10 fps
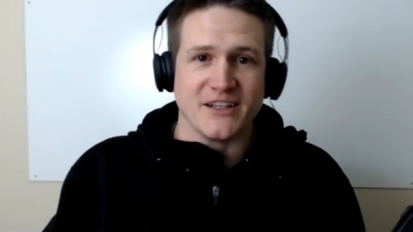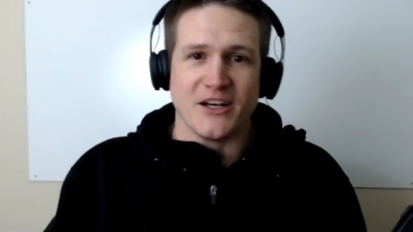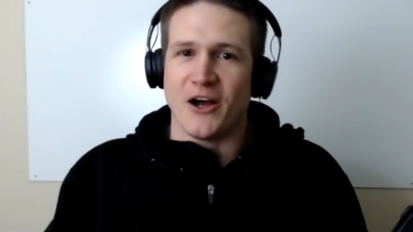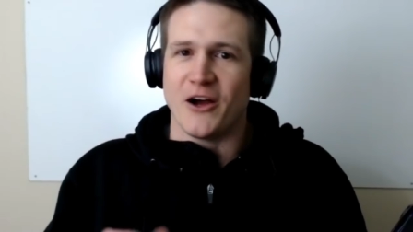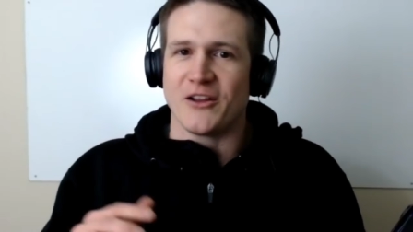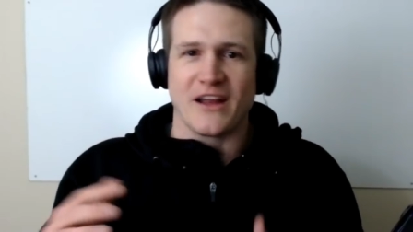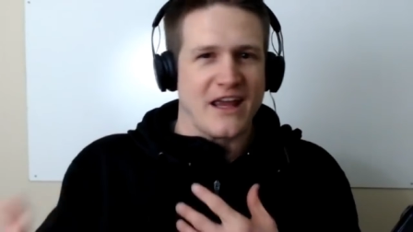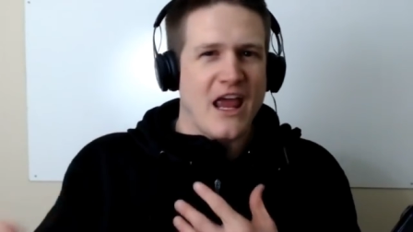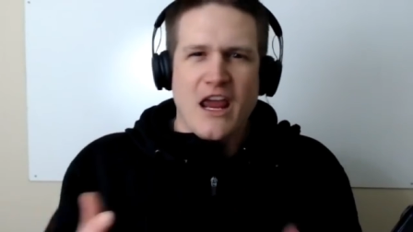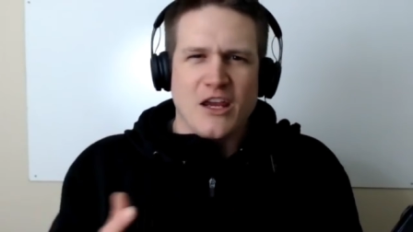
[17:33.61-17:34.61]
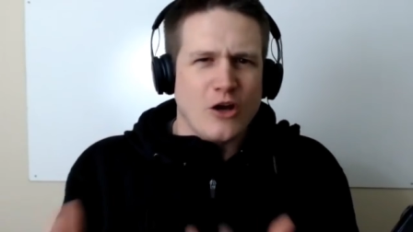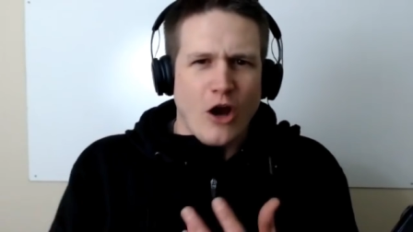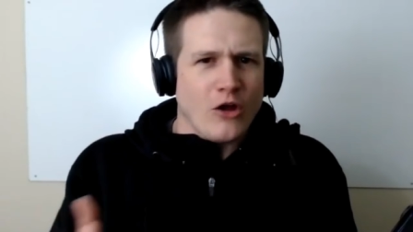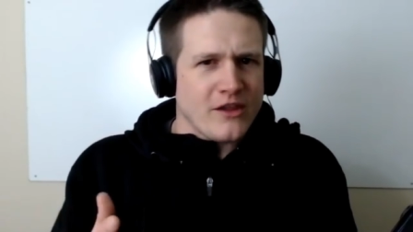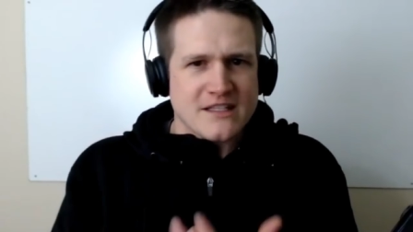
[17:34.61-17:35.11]
You know, like you know,
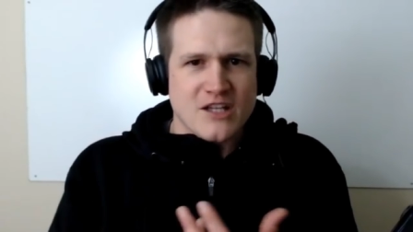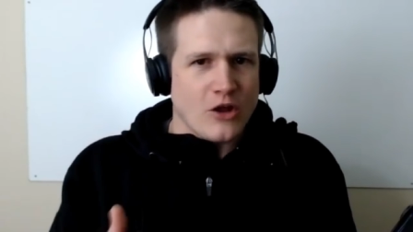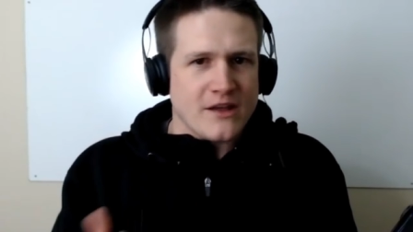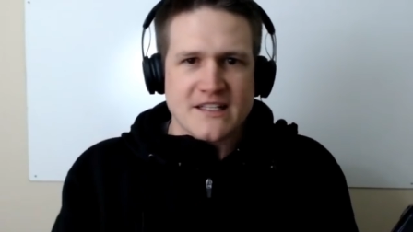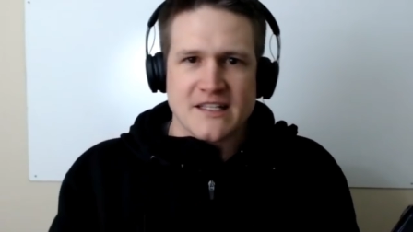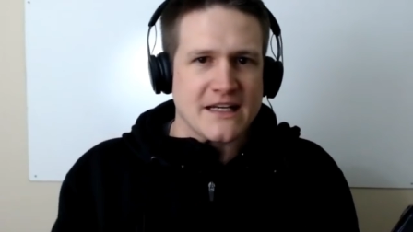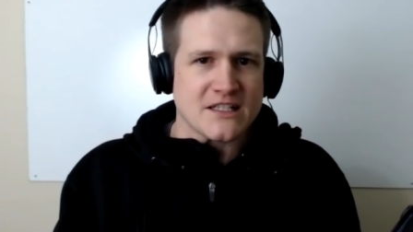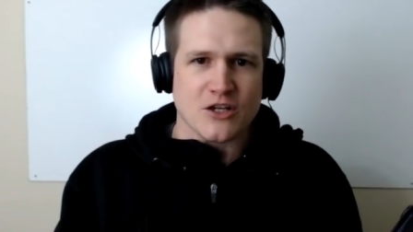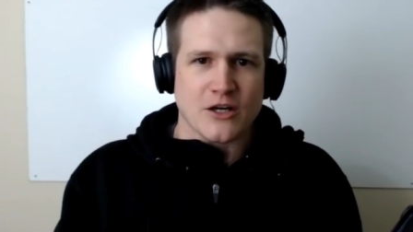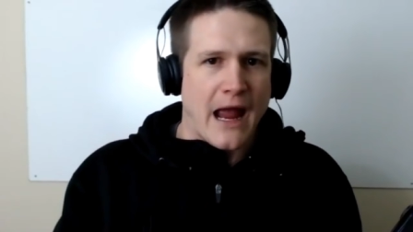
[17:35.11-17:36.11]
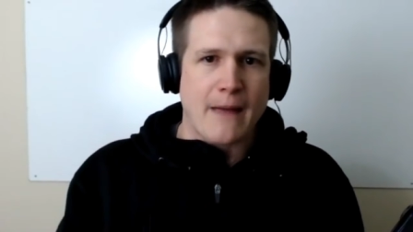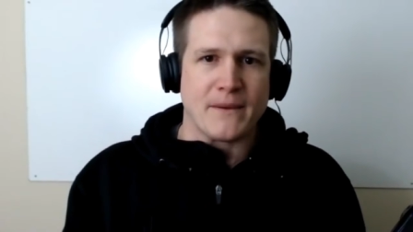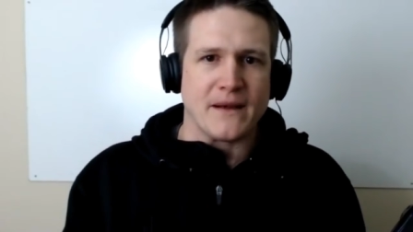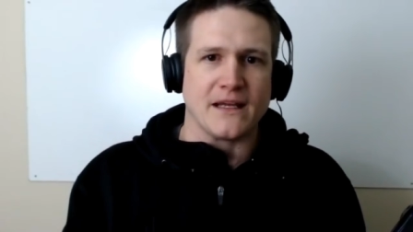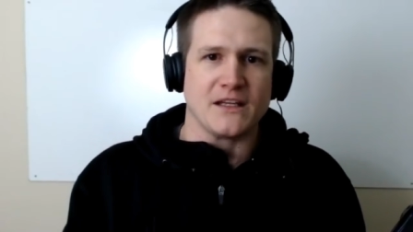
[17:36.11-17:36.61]
all these all these things are
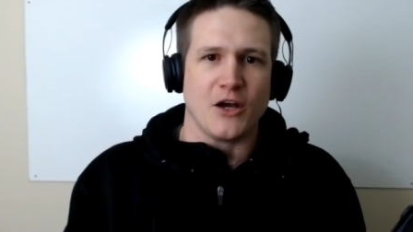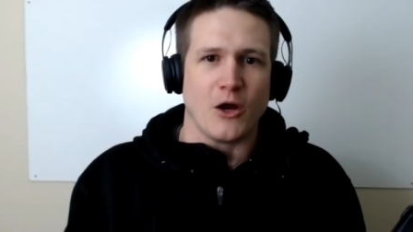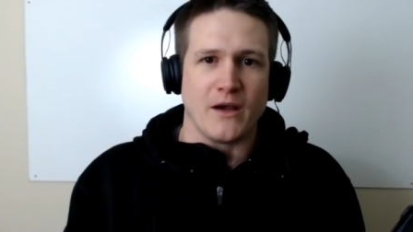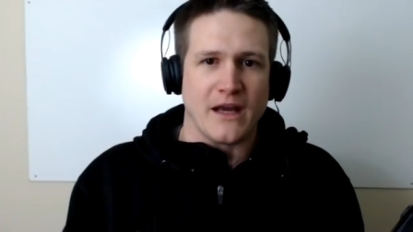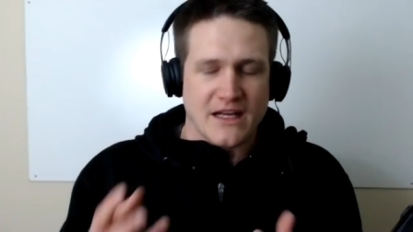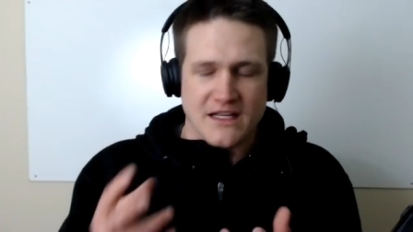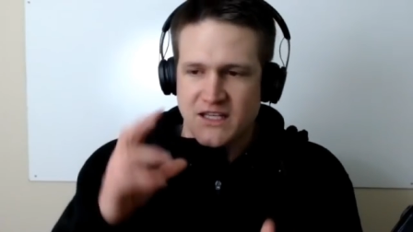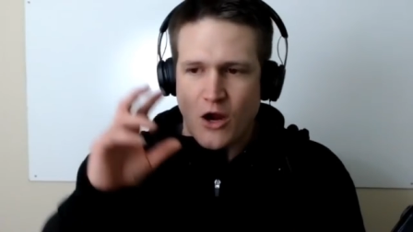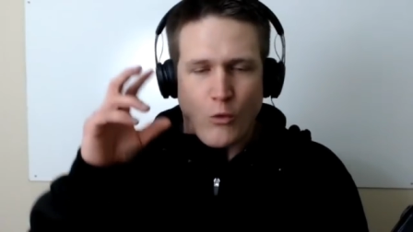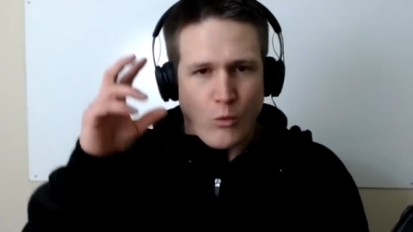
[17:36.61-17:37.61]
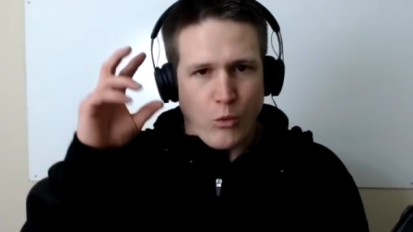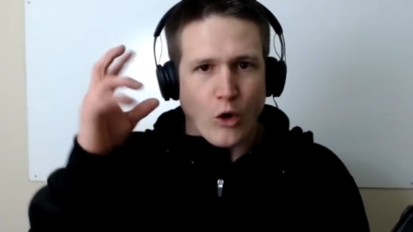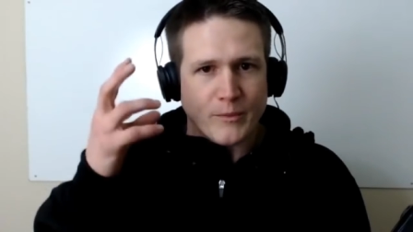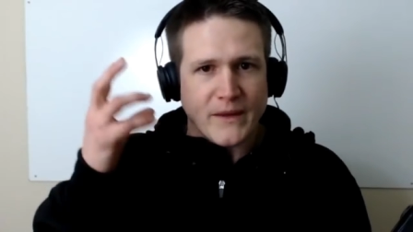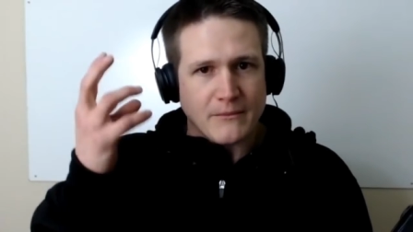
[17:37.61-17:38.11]
happening. You know, and and it's
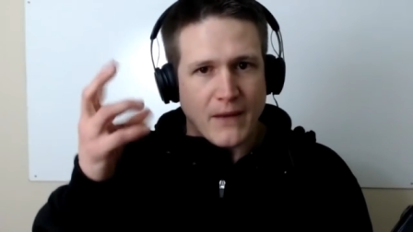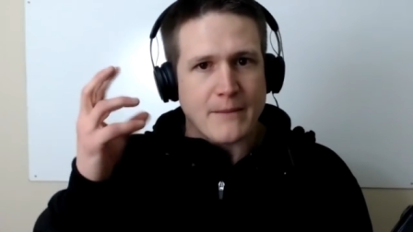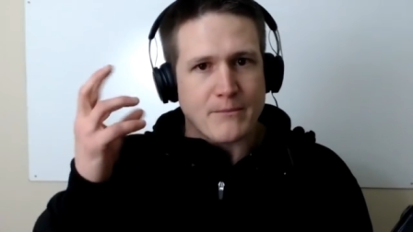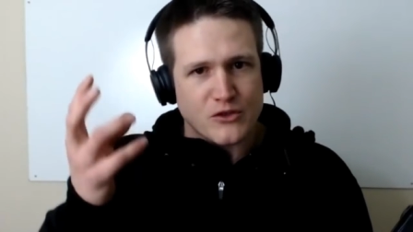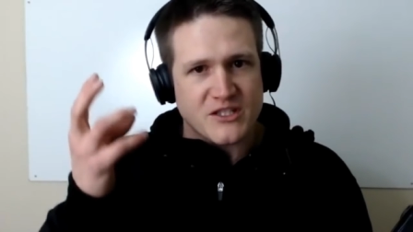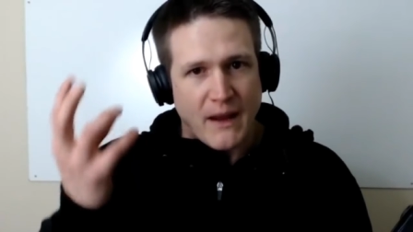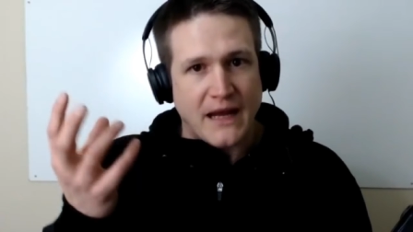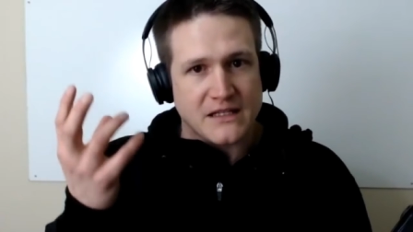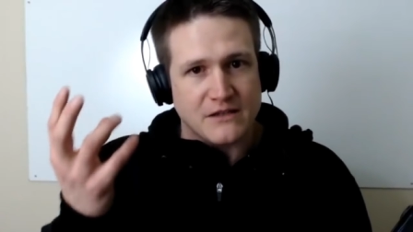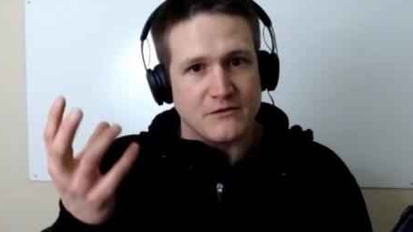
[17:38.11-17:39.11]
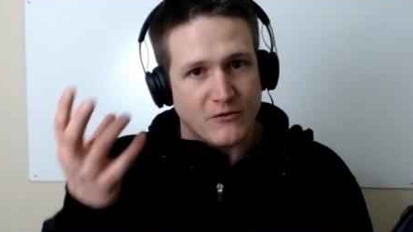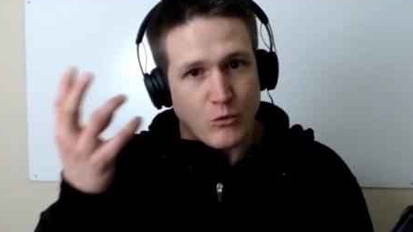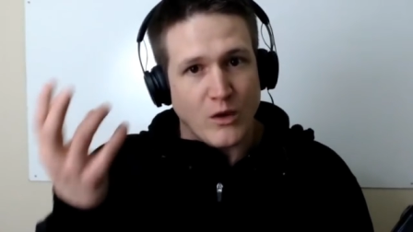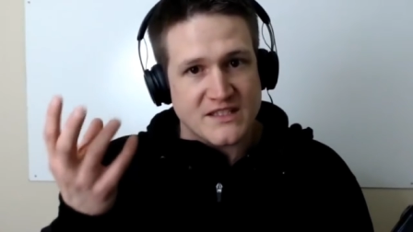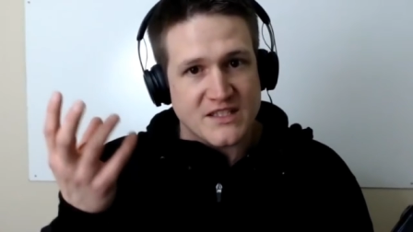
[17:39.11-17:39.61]
warping my perspective of
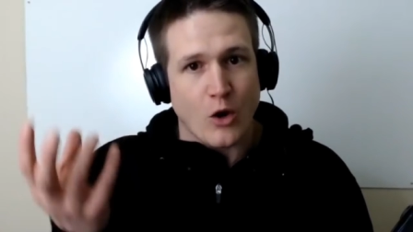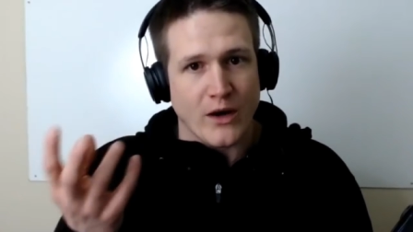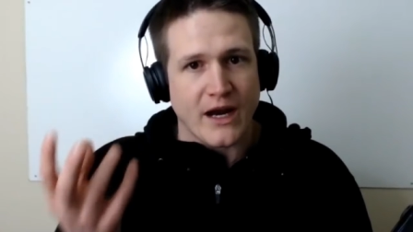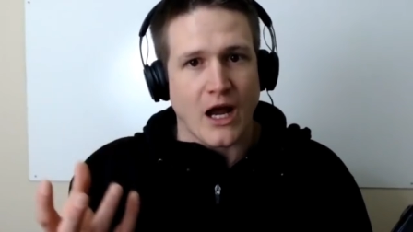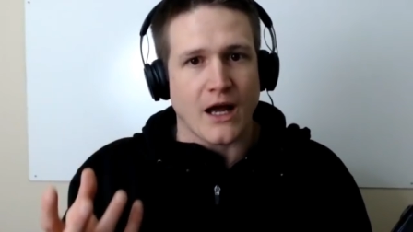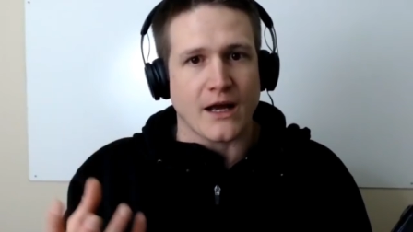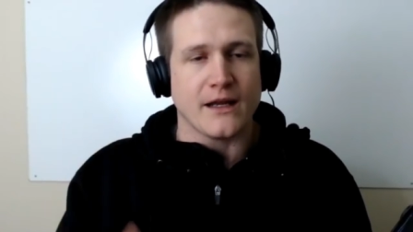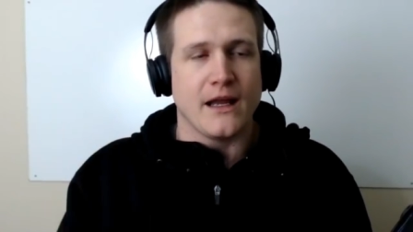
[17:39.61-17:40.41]
what's going on.